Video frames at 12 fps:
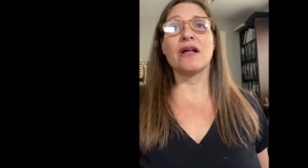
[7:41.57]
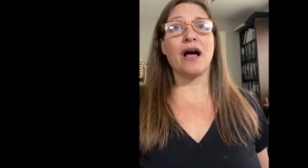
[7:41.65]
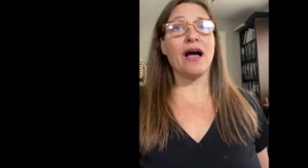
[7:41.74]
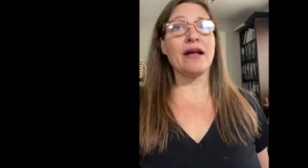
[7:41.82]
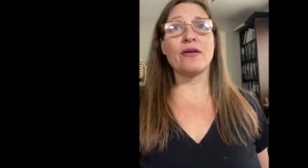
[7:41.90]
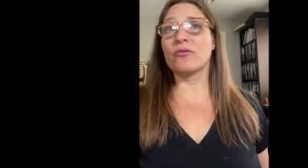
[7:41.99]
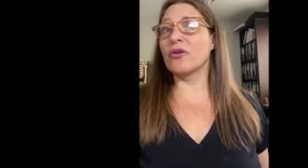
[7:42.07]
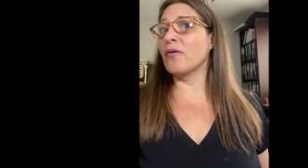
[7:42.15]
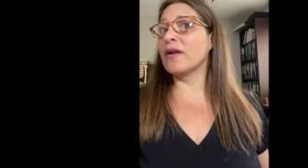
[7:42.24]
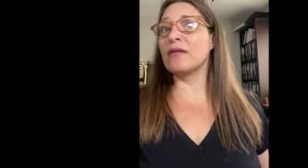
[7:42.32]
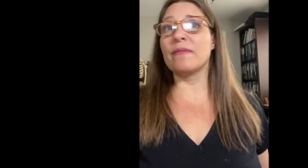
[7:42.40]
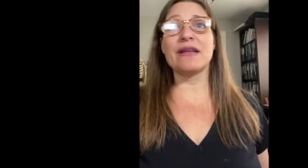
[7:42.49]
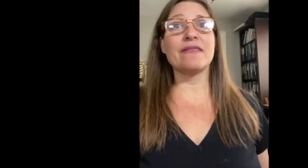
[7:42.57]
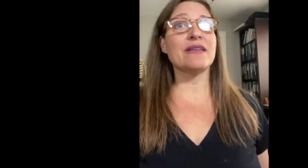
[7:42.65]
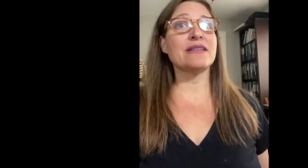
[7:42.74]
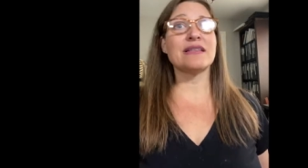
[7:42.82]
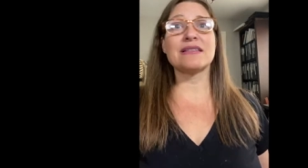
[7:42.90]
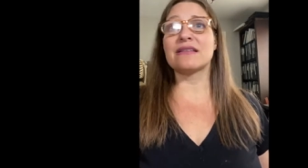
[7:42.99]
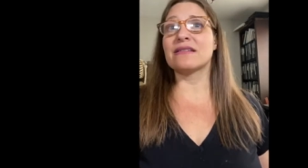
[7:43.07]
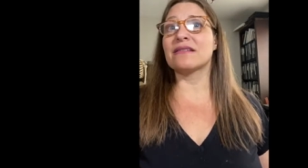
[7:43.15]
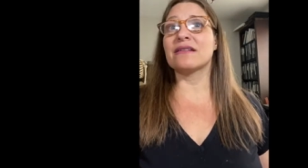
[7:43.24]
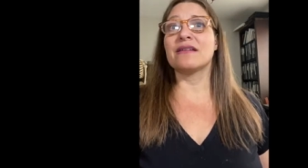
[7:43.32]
I don't know anybody that doesn't